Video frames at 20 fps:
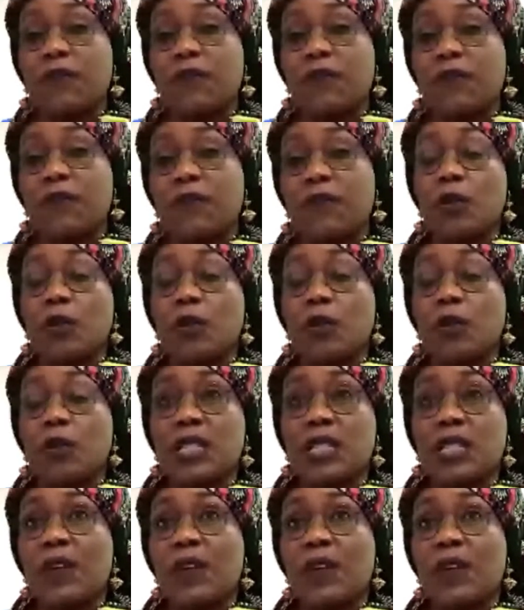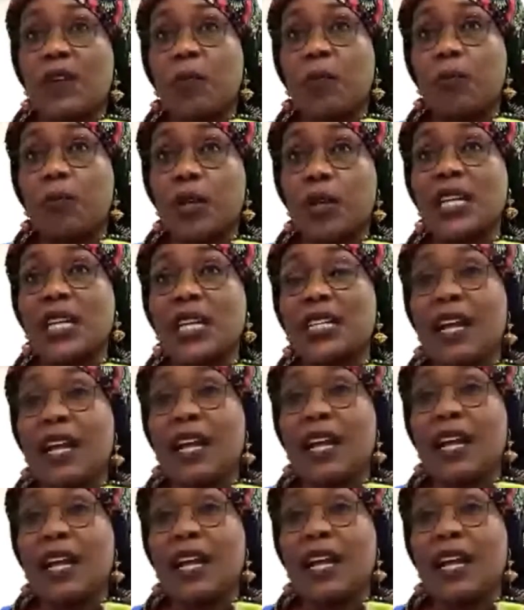So it's very important that
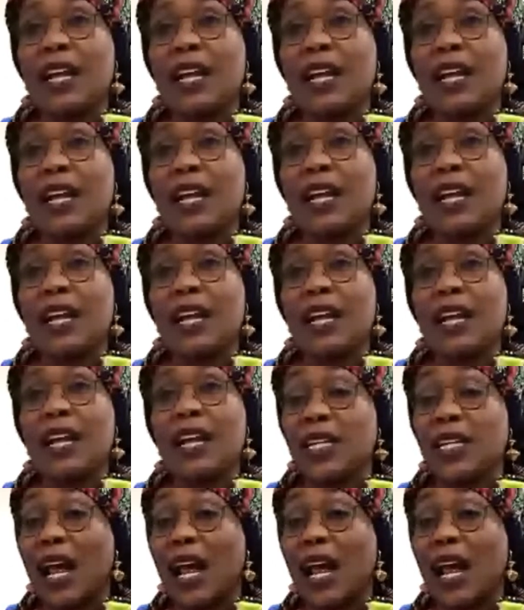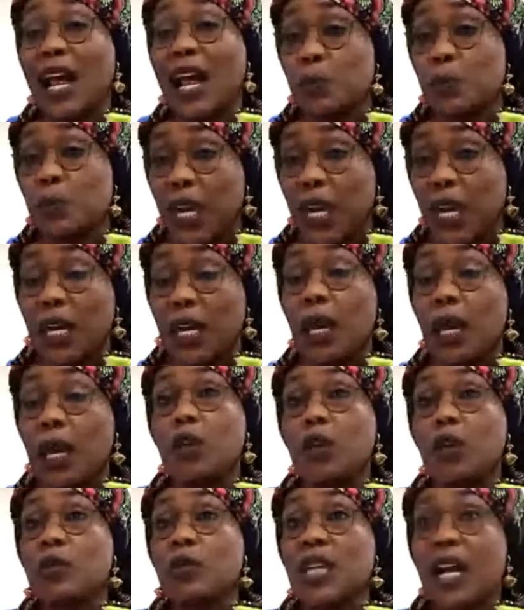right from when the child can speak, you
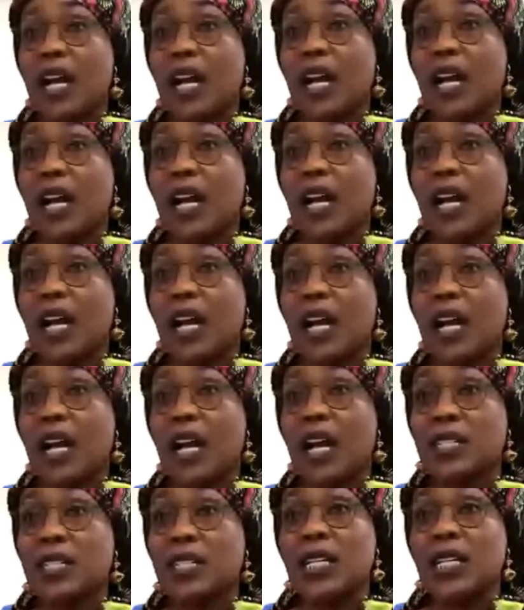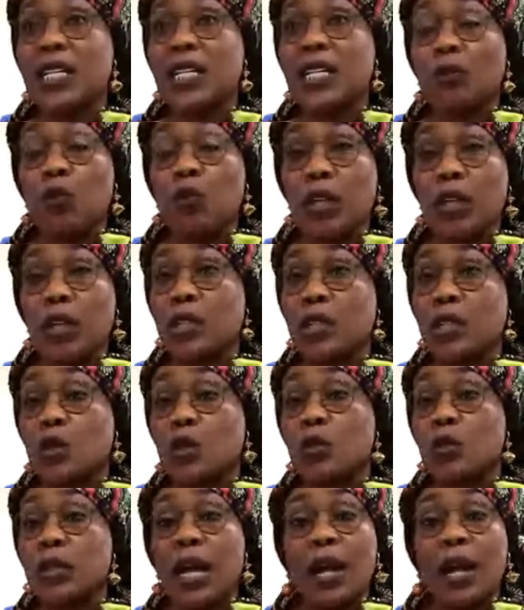tell the child what is good and
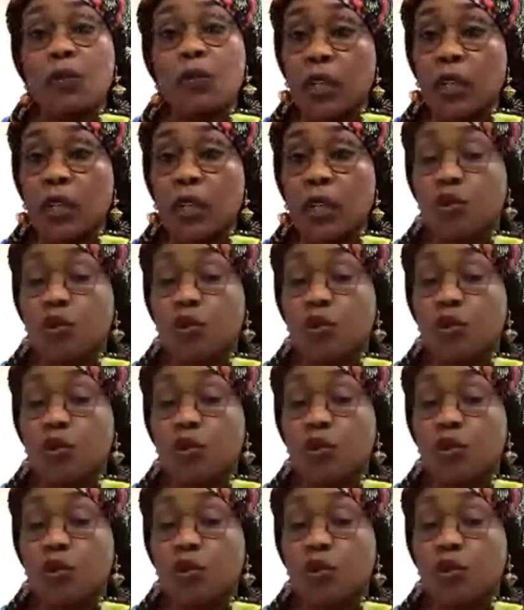what is wrong.